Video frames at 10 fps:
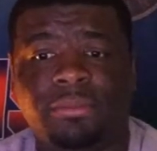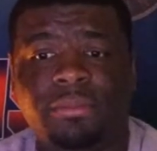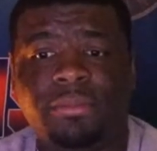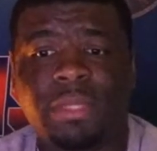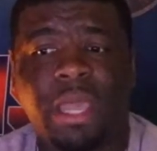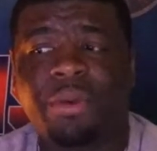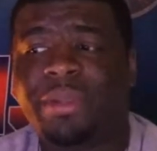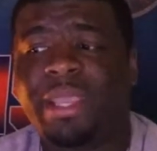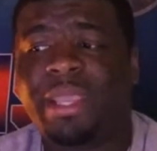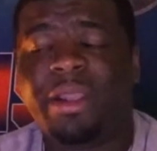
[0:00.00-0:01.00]
I don't
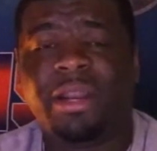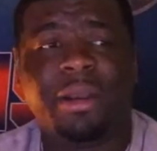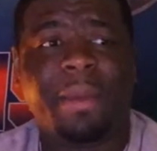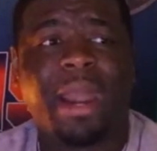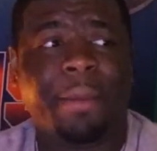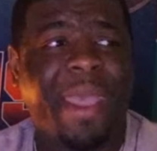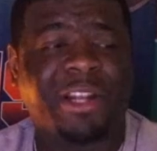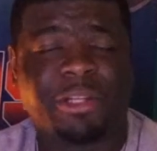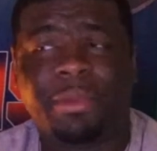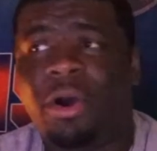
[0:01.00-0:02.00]
care nothing about a Patrick
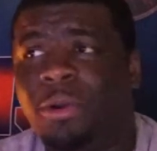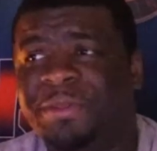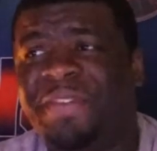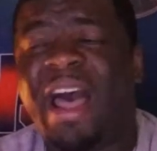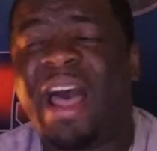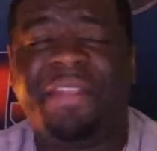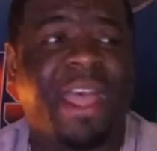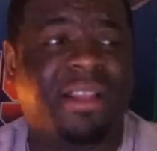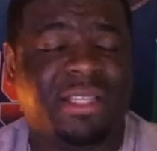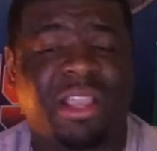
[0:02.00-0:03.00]
Mahomes
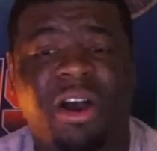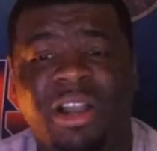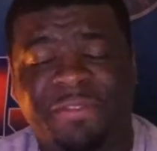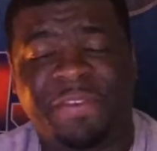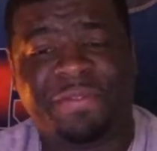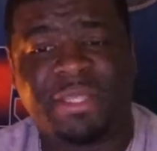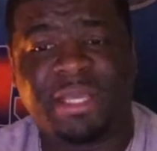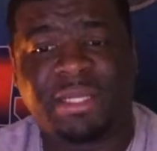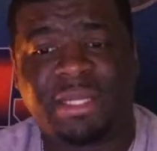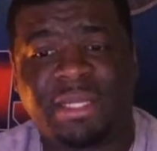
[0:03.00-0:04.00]
5,000 yards, 50
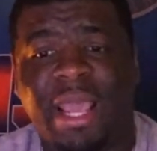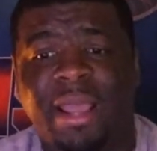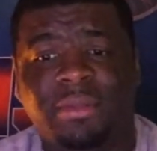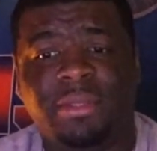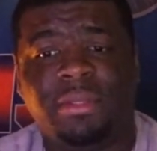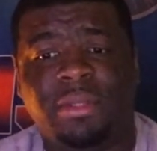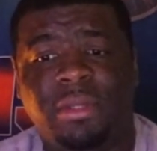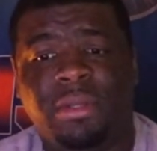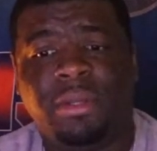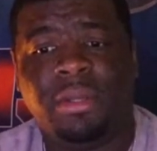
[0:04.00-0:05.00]
touchdowns.
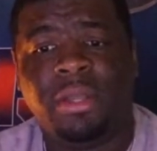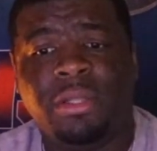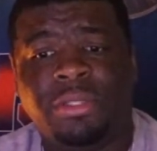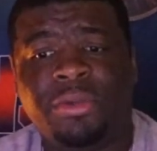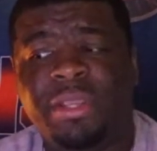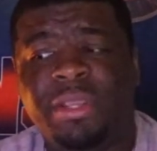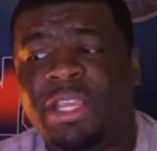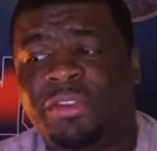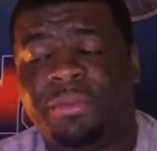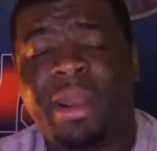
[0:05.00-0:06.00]
2 years
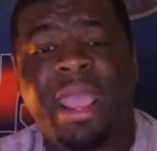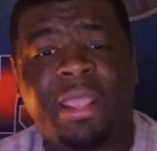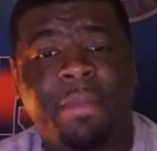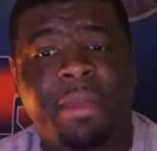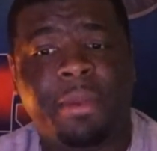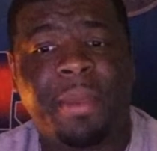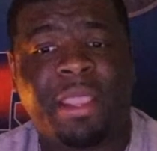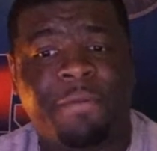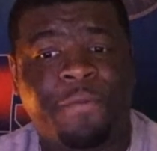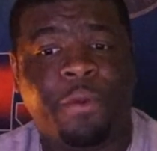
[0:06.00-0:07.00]
from now, he might be making
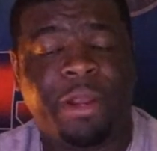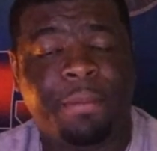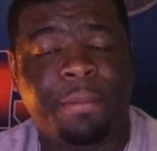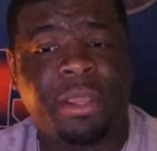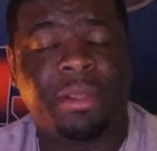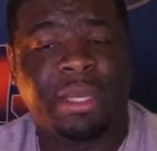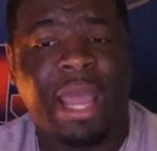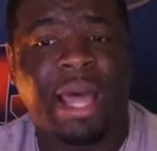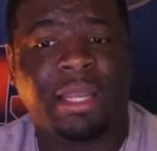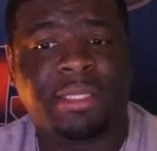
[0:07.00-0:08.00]
$40 million,
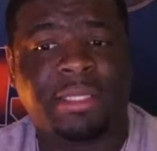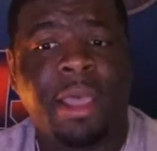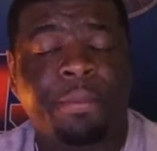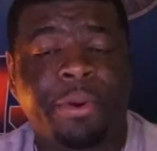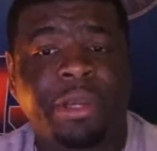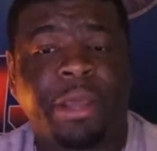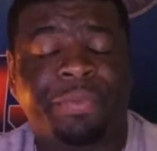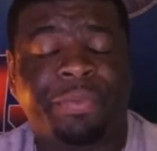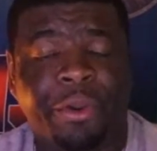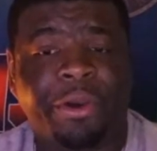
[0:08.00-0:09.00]
putting up
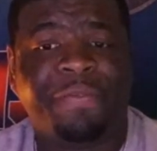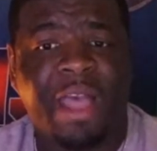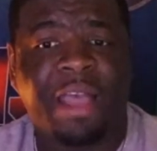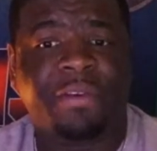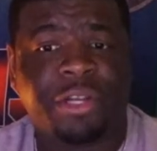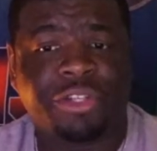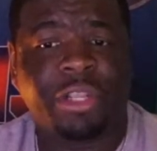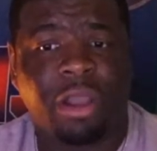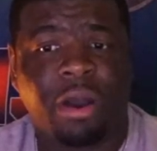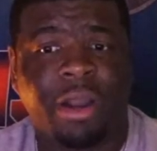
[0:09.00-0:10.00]
3,500
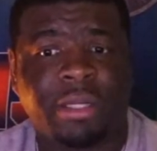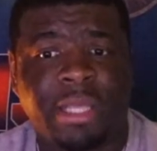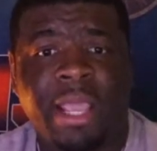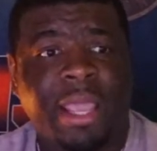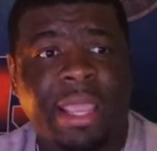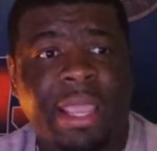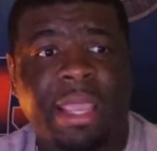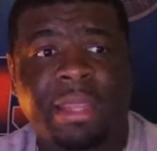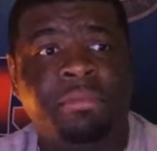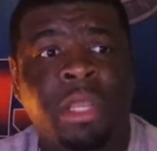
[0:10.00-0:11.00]
yards
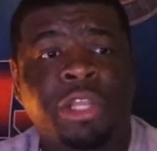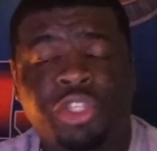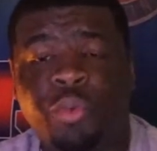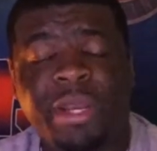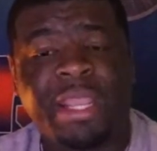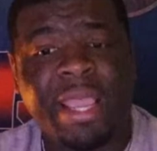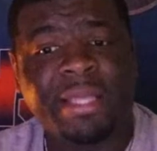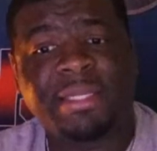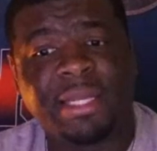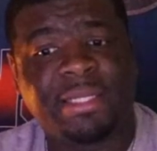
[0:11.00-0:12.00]
and 28
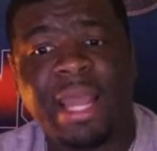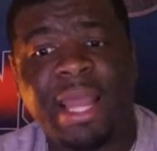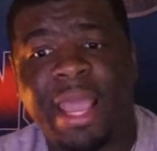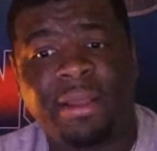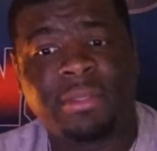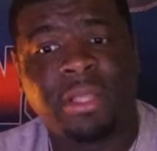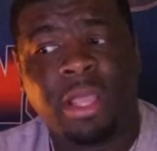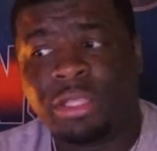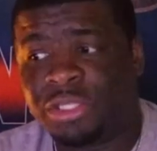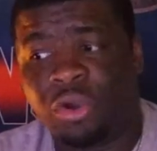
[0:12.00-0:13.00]
touchdowns.
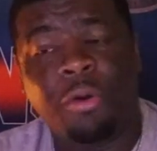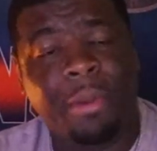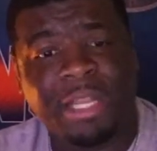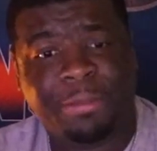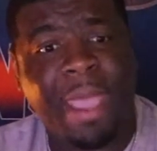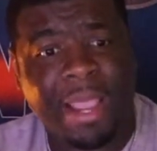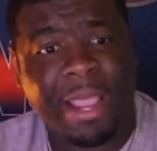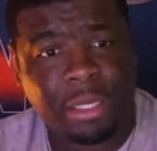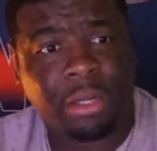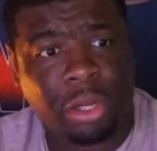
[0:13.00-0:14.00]
So much back
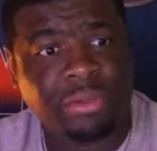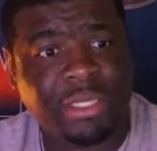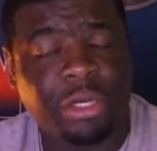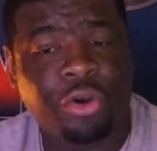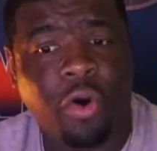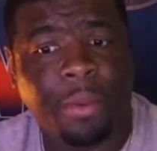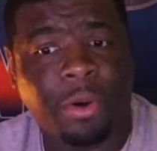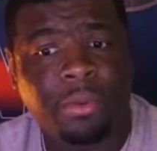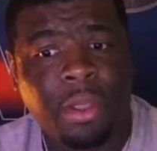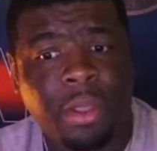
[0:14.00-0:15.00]
closer to
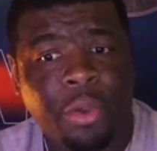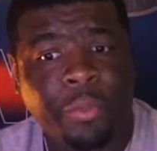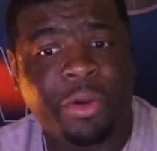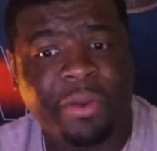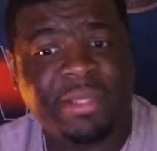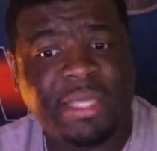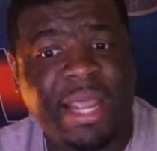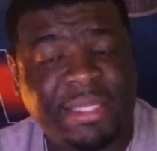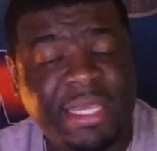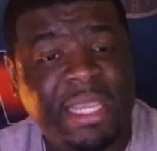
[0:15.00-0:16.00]
normal when the rest of that
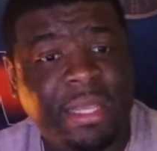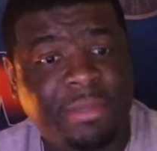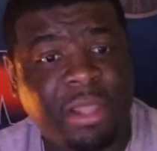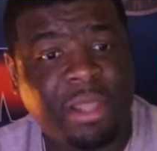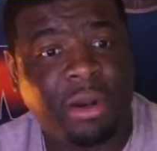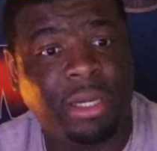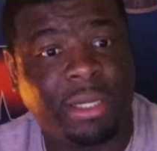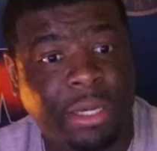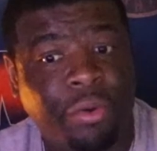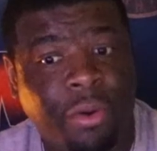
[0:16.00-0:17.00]
team start looking
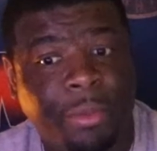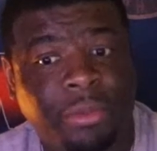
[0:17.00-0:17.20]
normal.